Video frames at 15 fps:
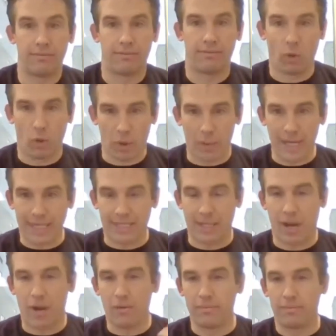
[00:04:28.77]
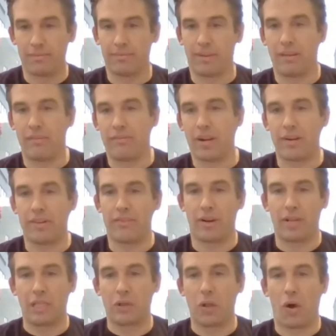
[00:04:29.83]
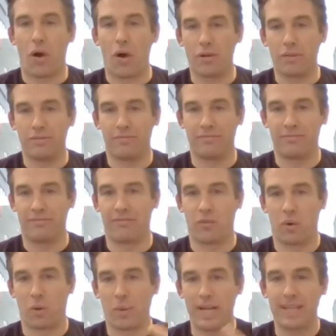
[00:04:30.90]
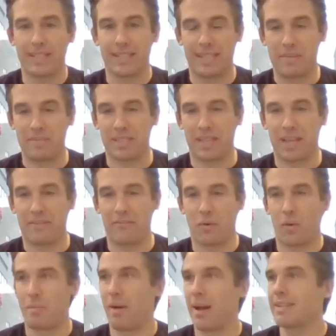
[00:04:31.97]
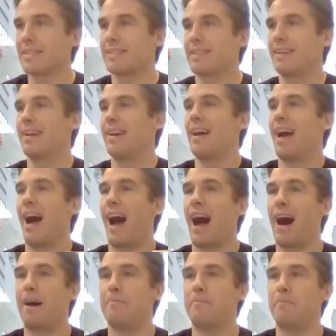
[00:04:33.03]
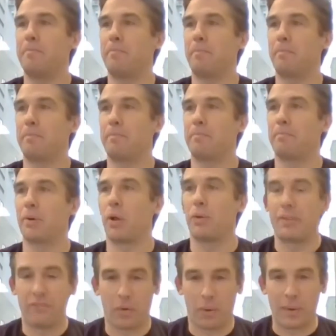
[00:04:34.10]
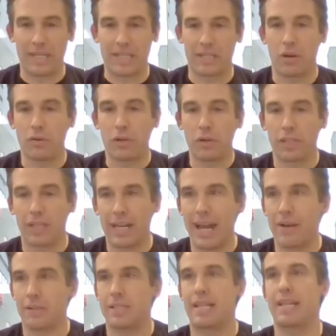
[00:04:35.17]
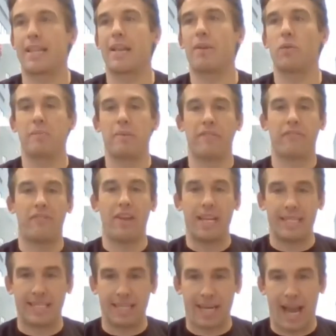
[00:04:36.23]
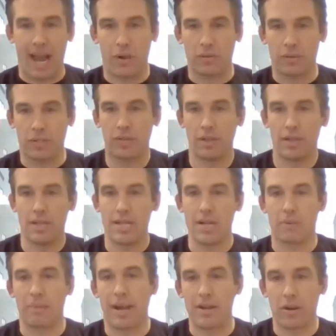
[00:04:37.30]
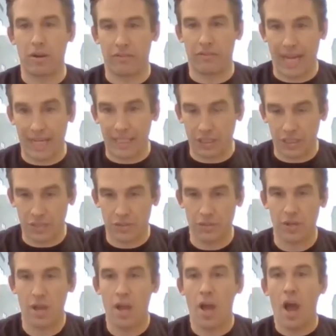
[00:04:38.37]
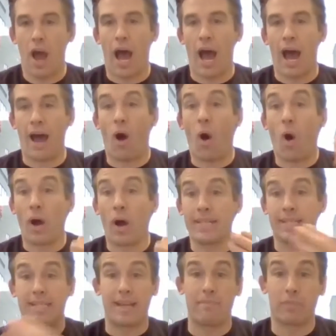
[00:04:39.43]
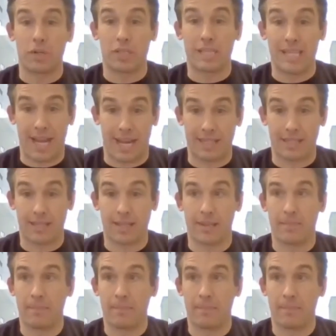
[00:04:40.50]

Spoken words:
4 weeks ago, a very, very long 4 weeks, seems like 4 months, but only 4 weeks ago, Google announced that they would be phasing out nearby notifications on December 6th.